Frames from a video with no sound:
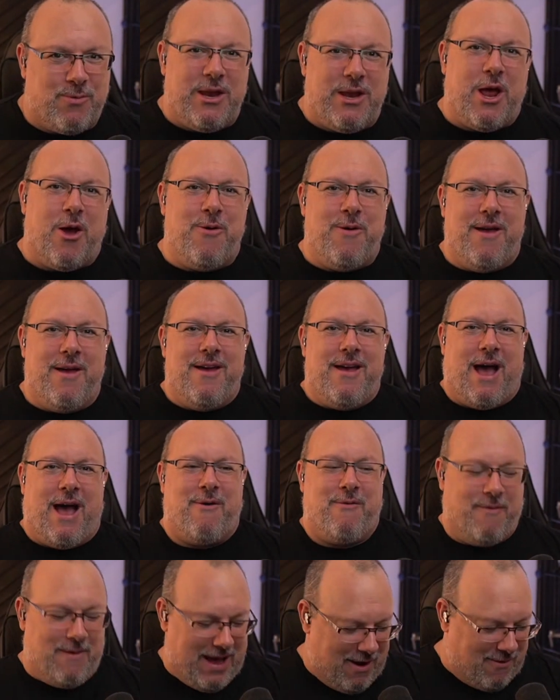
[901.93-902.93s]
as we know
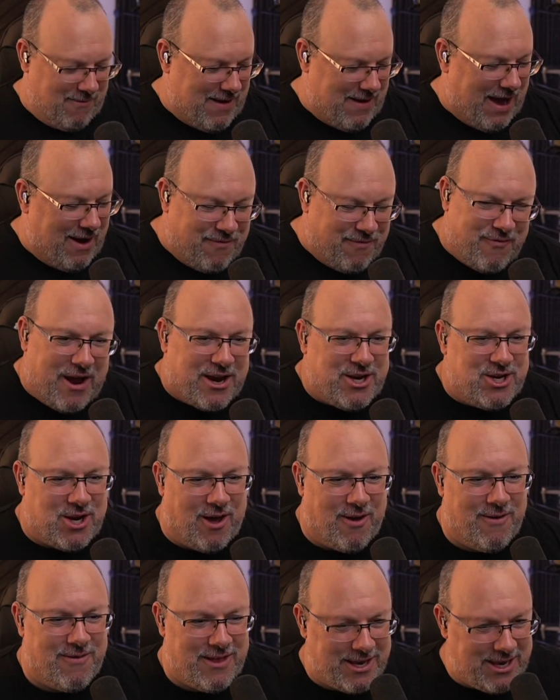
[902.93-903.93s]
how
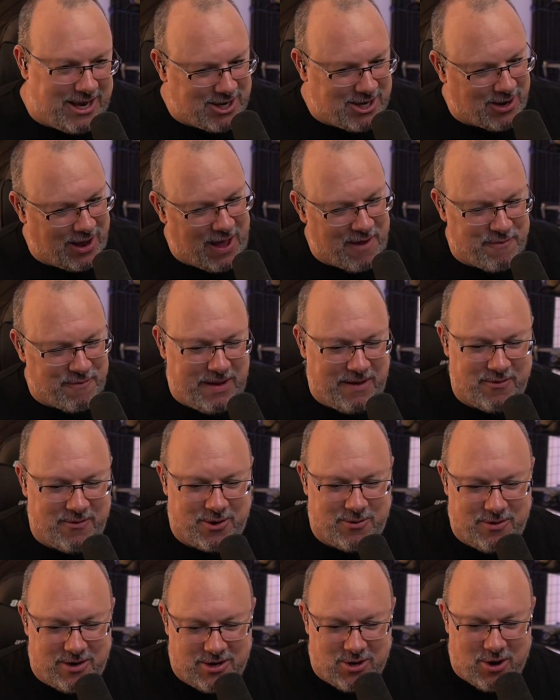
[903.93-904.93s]
fragile the DJI
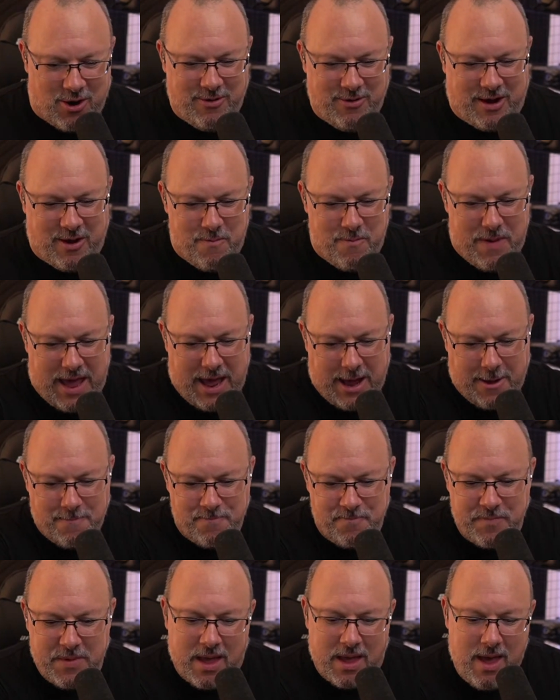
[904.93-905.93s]
FPV drone can be.
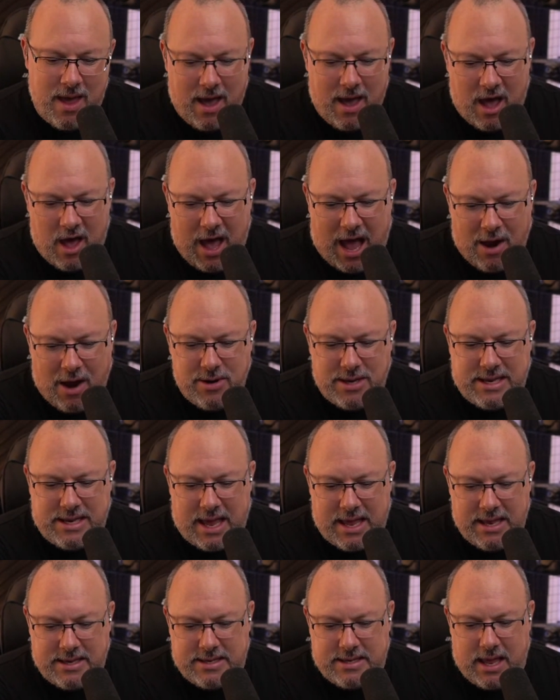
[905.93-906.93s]
Aaron
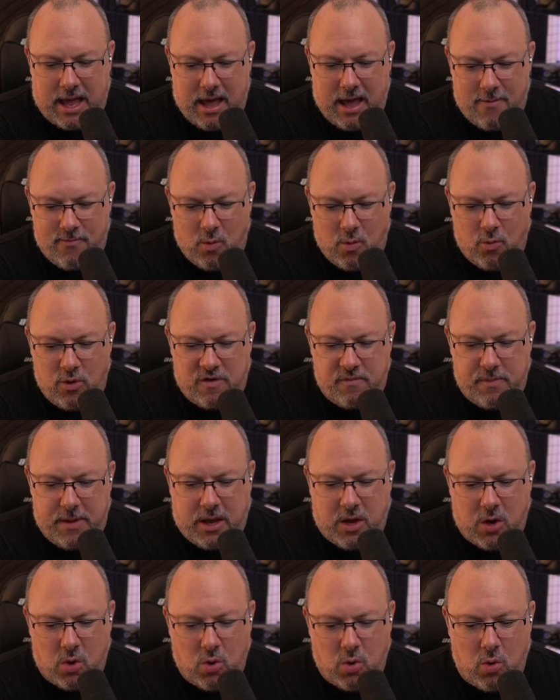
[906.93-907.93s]
says, would have
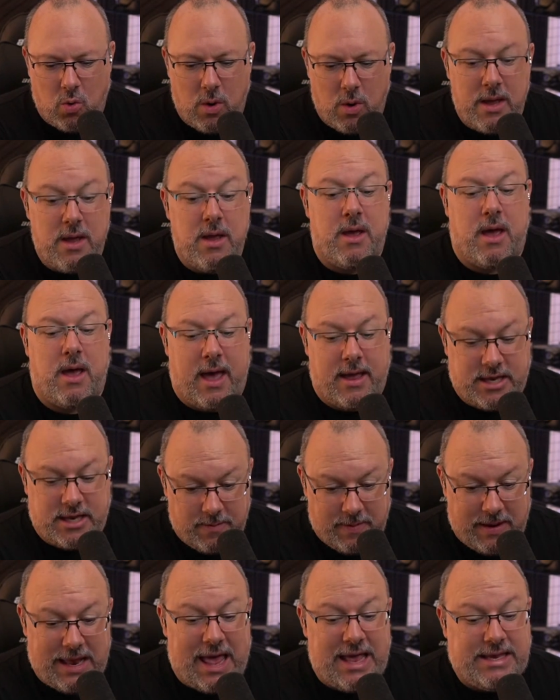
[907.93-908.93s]
been cool
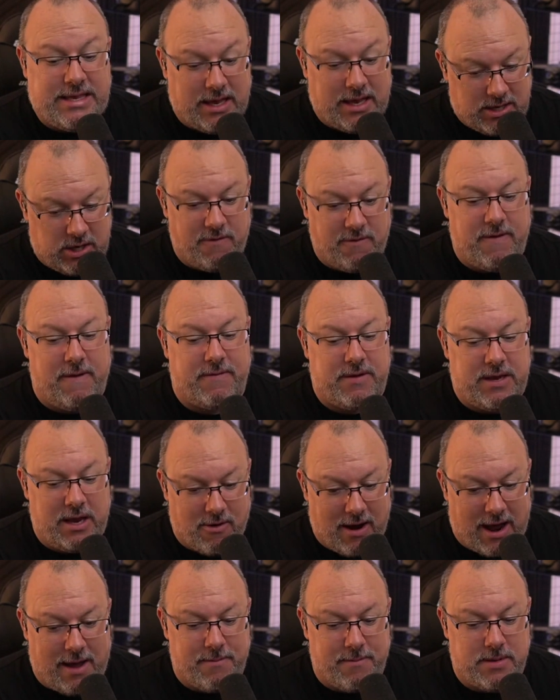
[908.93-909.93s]
to be less than
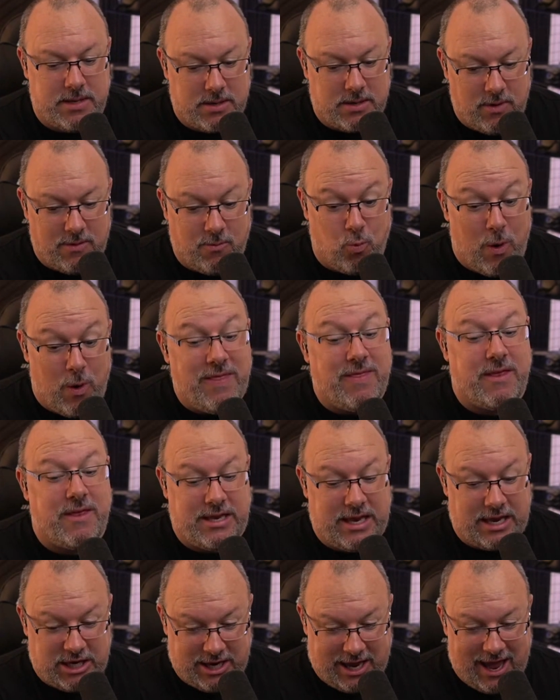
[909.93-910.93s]
250 grams with
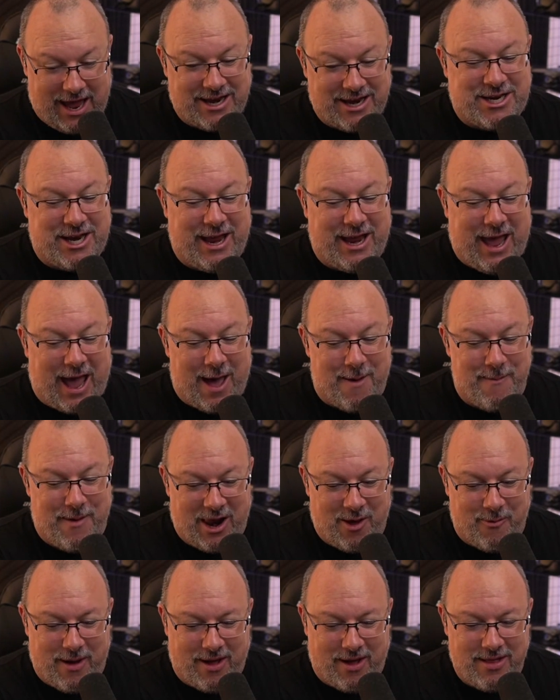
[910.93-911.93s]
the DJI Action Cam,
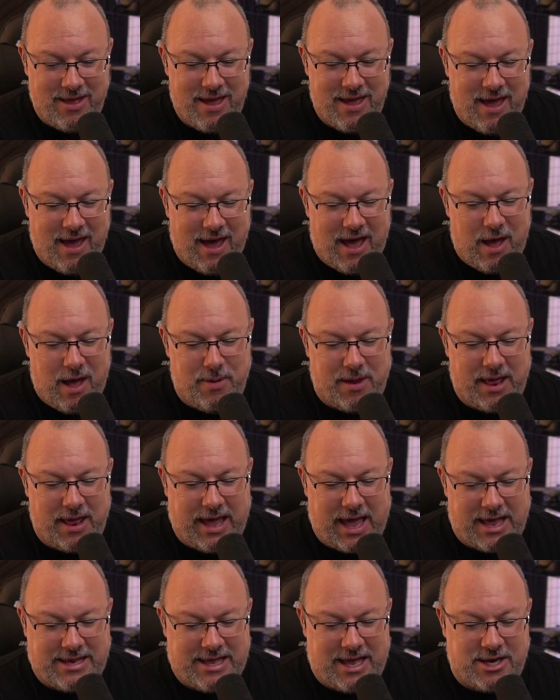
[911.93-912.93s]
LOL. But
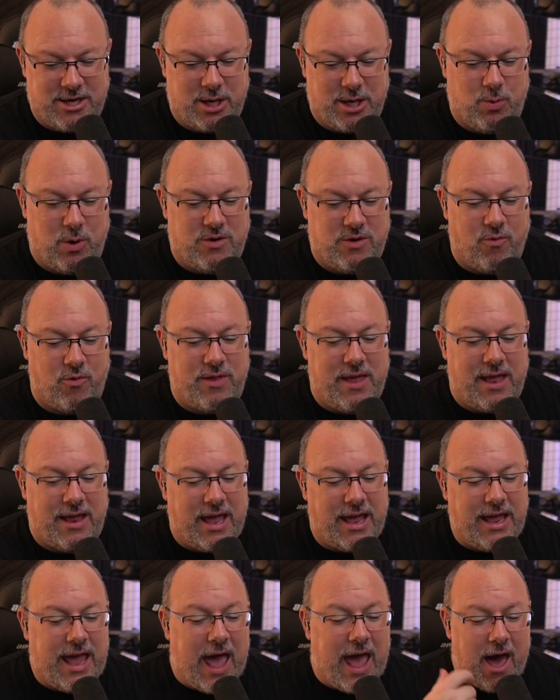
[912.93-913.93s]
I guess that's just wishful
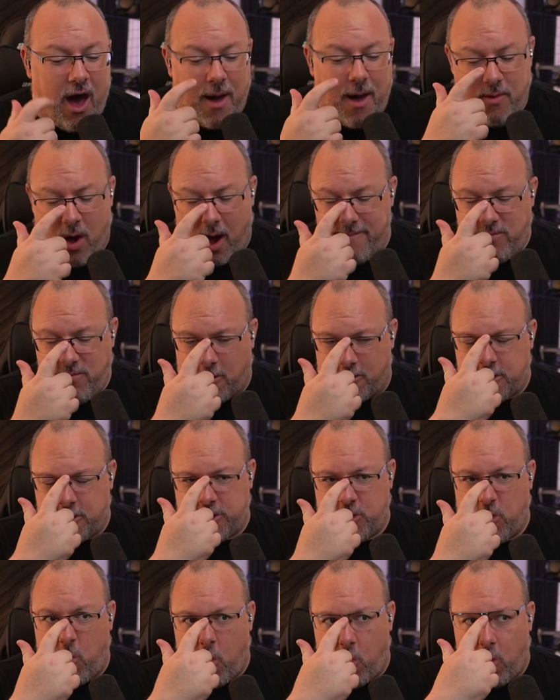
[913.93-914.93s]
thinking. Yeah, I'm not
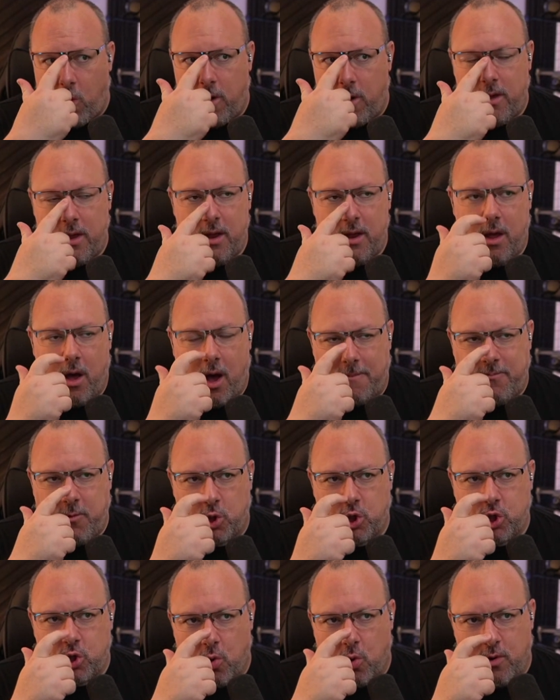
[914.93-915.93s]
sure
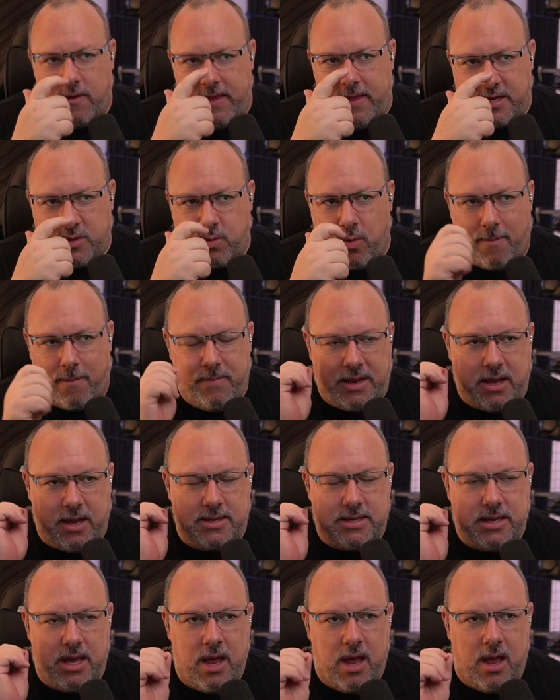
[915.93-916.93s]
on this one,
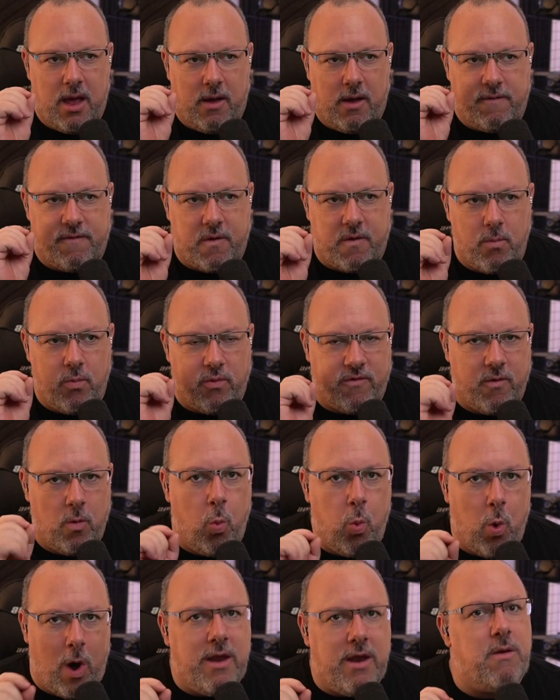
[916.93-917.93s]
because
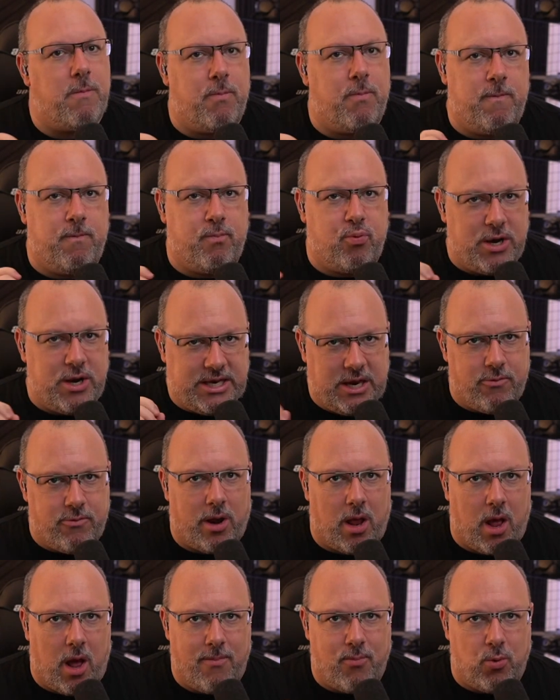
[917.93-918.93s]
from one pretty
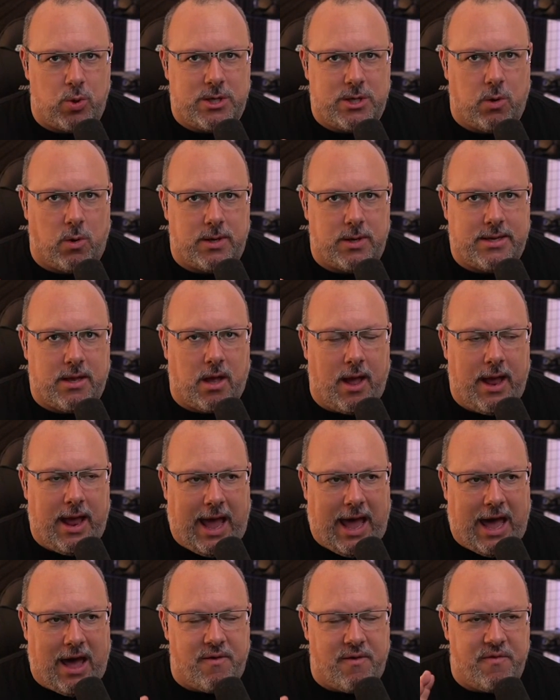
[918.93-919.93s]
reliable source that I
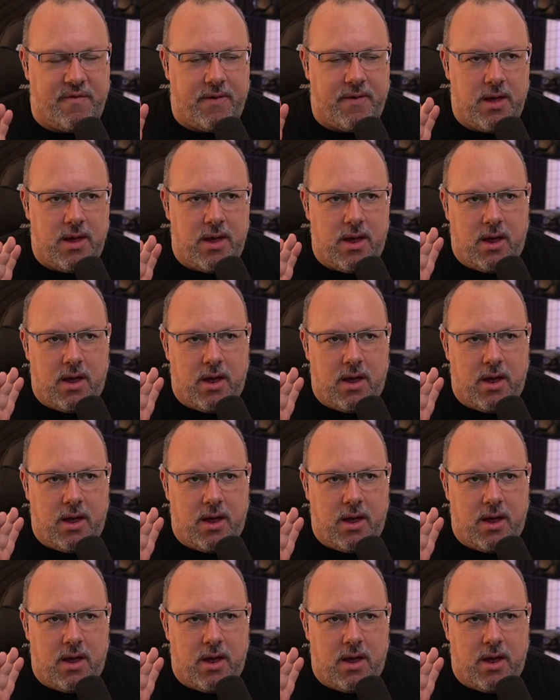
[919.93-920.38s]
have,